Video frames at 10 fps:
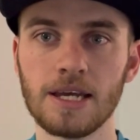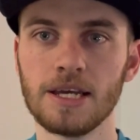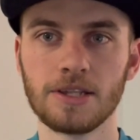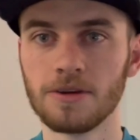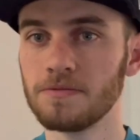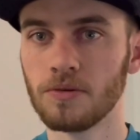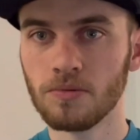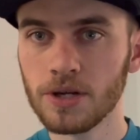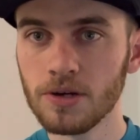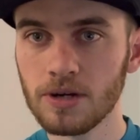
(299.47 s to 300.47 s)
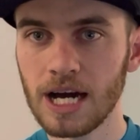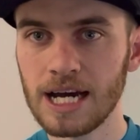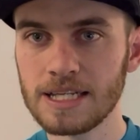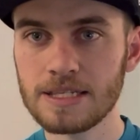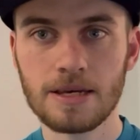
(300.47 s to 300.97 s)
they're for real,
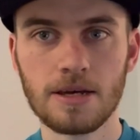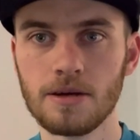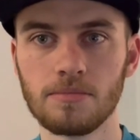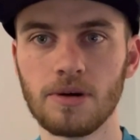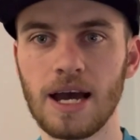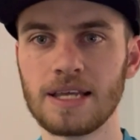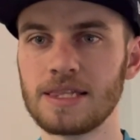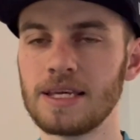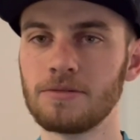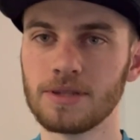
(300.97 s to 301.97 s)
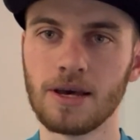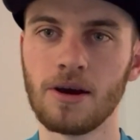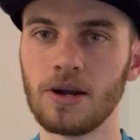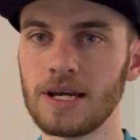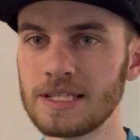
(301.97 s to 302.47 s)
guys. But I think with
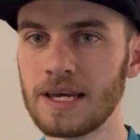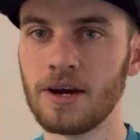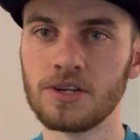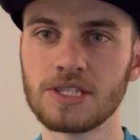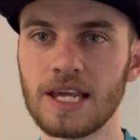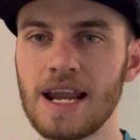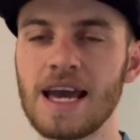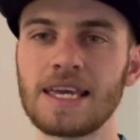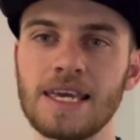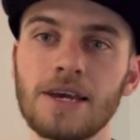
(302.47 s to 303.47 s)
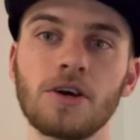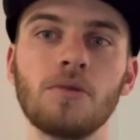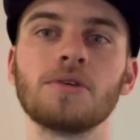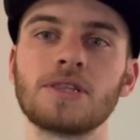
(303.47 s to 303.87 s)
our Isaiah Hartenstein, I can't go with